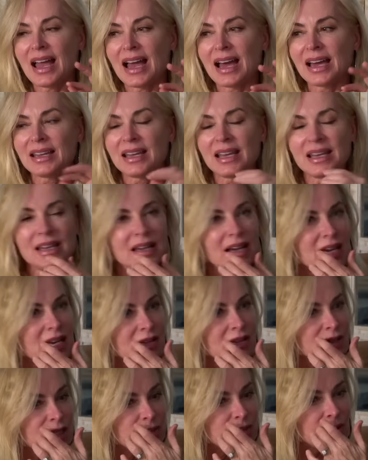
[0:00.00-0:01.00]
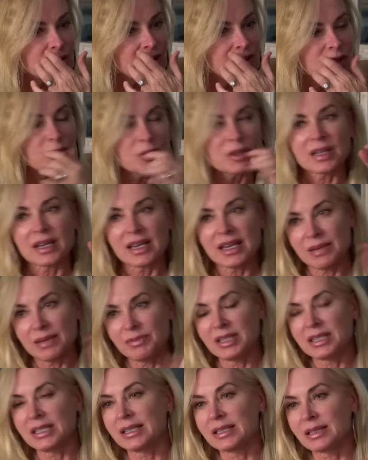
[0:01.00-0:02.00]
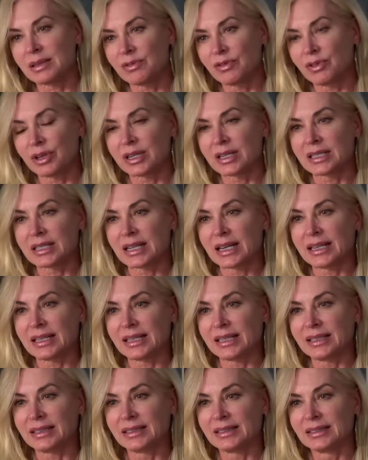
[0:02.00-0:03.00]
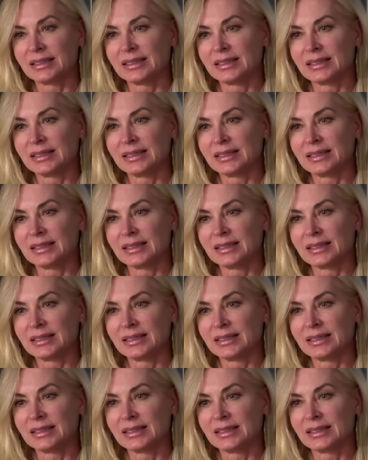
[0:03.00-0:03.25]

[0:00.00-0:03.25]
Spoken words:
had any kind of experience with hypnotism for anxiety?